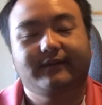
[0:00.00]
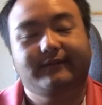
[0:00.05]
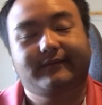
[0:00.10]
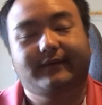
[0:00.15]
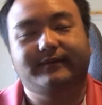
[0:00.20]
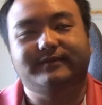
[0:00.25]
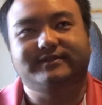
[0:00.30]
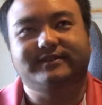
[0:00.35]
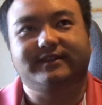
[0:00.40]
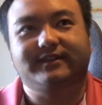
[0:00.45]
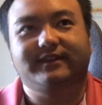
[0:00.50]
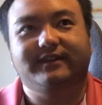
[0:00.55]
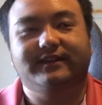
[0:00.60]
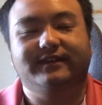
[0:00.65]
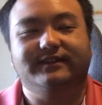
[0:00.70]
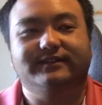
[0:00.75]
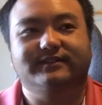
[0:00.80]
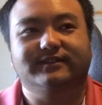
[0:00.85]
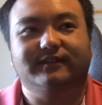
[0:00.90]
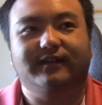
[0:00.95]
I don't want to say
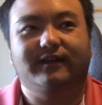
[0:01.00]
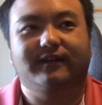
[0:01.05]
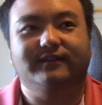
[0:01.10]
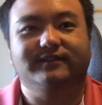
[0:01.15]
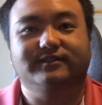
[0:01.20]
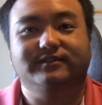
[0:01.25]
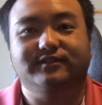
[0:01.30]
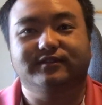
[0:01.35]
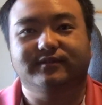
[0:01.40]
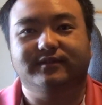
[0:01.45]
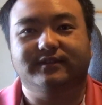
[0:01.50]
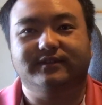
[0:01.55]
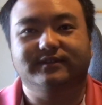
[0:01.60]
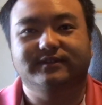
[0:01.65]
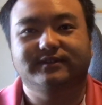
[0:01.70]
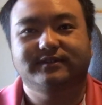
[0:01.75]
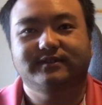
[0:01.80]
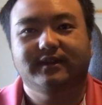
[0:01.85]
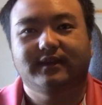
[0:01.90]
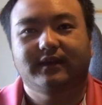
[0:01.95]
kids, a lot of the
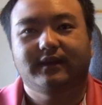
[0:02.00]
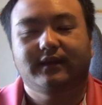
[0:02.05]
students,